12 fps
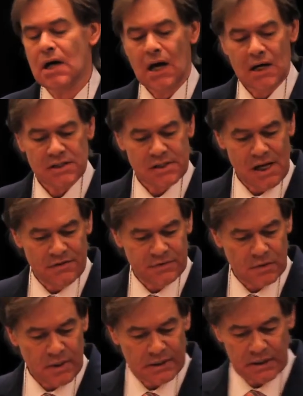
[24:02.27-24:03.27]
a
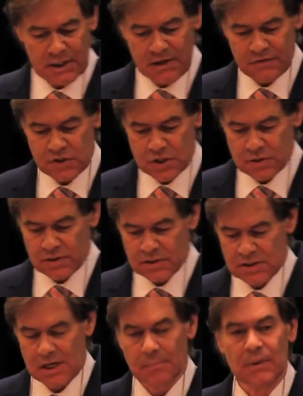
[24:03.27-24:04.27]
self-directed life insurance,
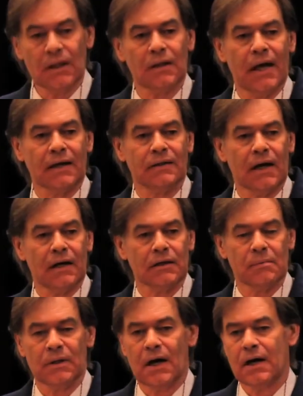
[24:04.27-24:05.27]
something like that. I
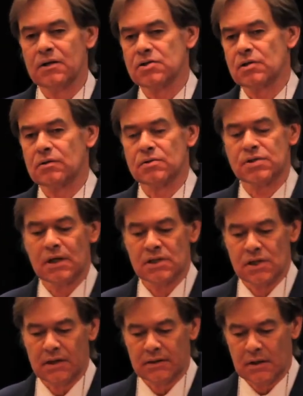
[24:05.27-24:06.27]
mean, there are hundreds of those things
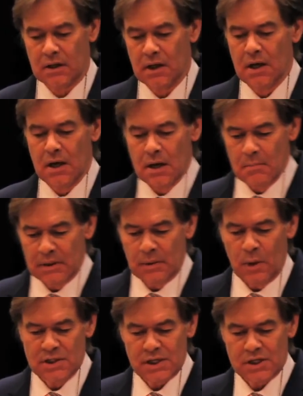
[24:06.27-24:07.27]
out there, but the
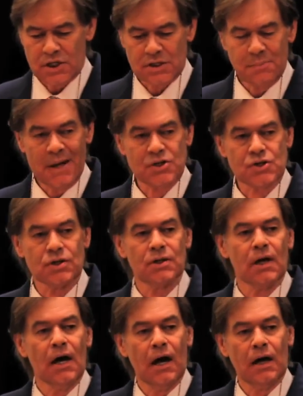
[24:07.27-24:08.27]
ones I just mentioned
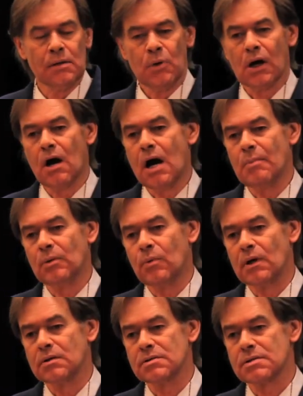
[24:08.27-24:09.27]
are the more common
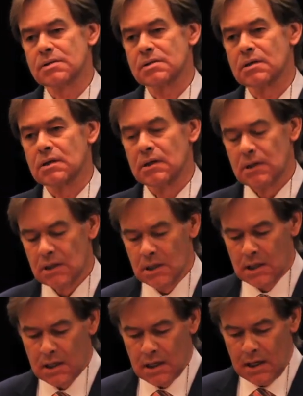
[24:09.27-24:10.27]
ones.
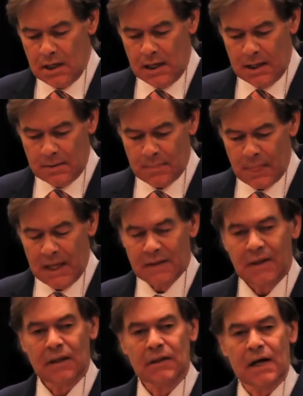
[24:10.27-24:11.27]
And
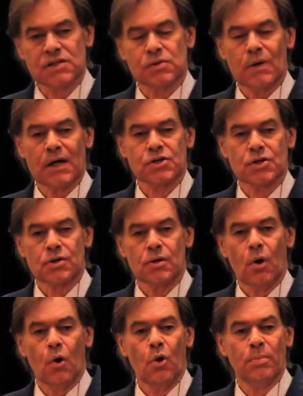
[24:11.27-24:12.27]
then that structure
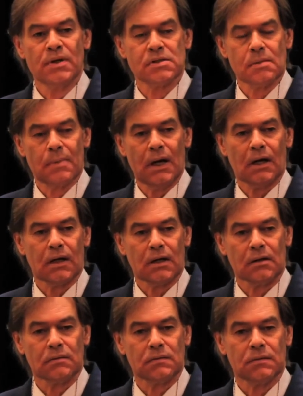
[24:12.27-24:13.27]
opens the bank
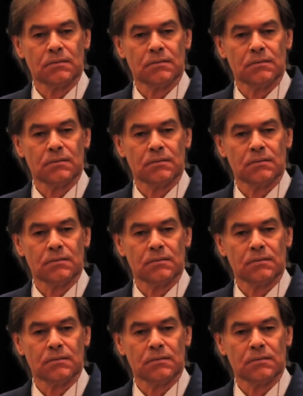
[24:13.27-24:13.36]
account.